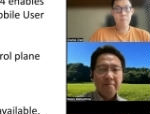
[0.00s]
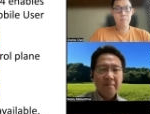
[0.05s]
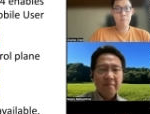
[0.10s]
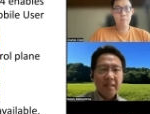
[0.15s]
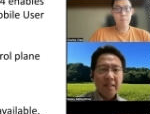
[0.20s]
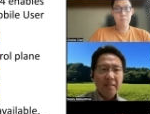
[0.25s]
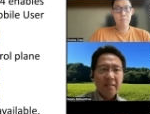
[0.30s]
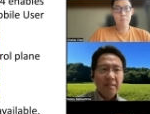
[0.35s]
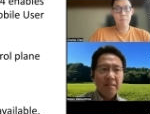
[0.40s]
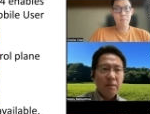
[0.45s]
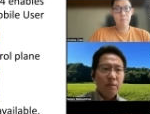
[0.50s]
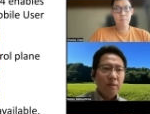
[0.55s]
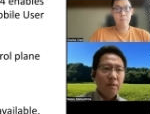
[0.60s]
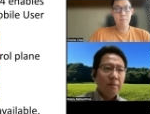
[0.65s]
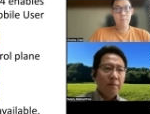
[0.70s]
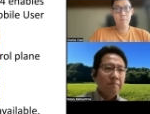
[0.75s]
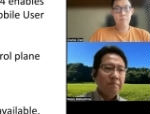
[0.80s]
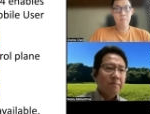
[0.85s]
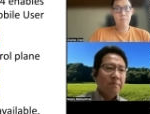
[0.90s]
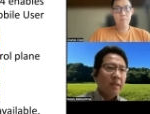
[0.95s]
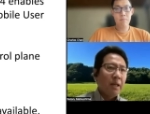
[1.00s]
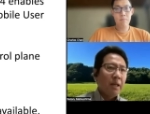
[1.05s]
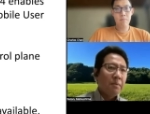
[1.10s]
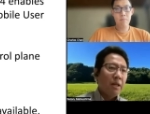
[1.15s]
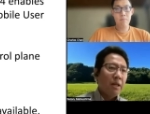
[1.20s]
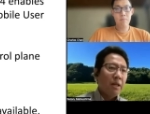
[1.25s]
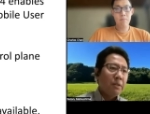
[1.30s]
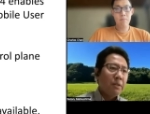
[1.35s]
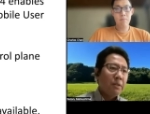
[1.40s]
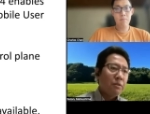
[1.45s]
So I'm
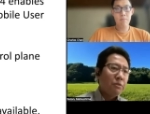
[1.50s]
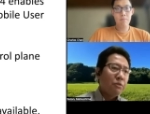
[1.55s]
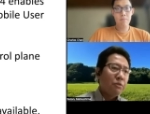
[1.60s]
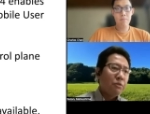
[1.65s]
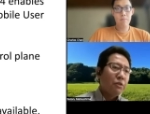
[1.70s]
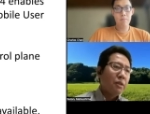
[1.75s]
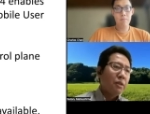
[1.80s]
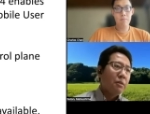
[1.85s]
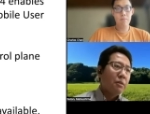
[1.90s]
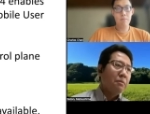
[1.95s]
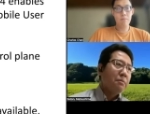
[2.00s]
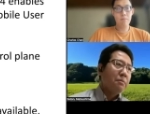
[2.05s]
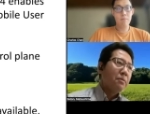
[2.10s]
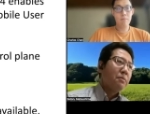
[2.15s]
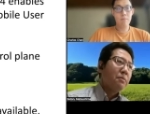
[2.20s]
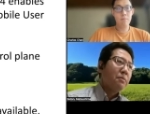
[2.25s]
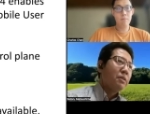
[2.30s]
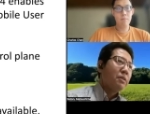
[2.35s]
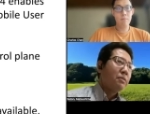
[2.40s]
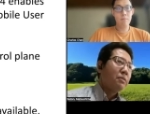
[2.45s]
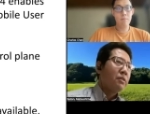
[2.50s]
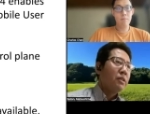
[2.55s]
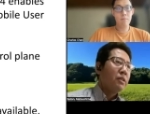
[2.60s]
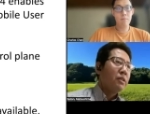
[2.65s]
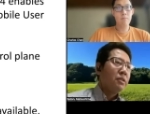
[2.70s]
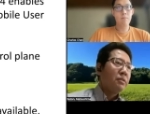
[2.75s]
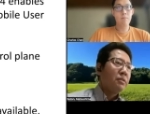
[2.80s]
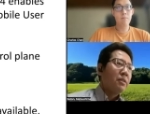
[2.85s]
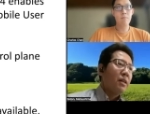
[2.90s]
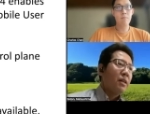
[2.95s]
happy to share
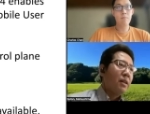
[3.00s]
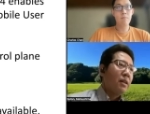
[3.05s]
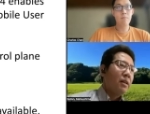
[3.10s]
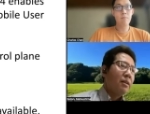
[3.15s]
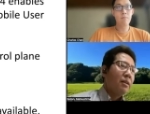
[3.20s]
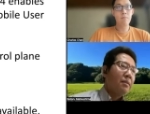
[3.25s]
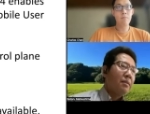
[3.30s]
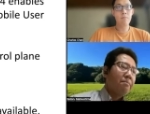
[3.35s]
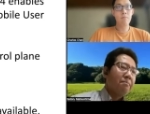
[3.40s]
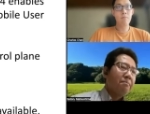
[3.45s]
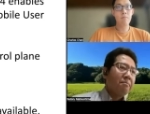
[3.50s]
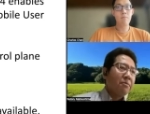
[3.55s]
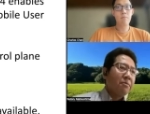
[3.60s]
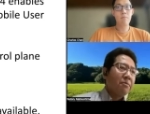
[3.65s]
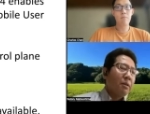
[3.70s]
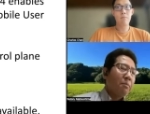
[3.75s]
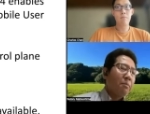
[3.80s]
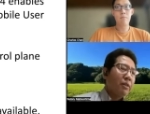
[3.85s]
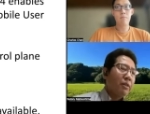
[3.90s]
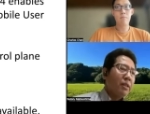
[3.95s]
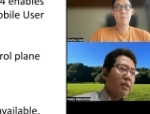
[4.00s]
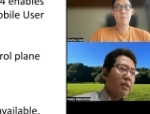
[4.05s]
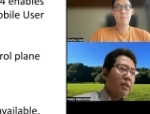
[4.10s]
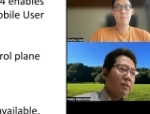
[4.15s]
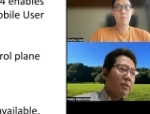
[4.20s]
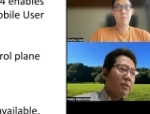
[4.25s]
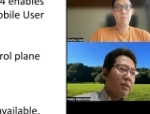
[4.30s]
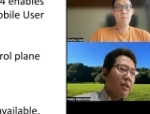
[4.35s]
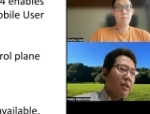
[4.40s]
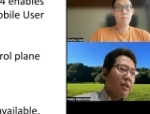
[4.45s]
this summary of
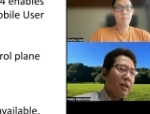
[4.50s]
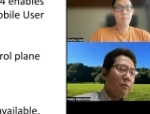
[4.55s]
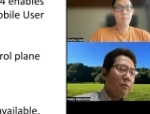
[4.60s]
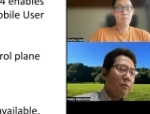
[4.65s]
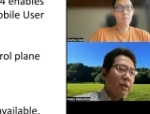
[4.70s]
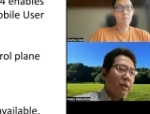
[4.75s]
the takeaway.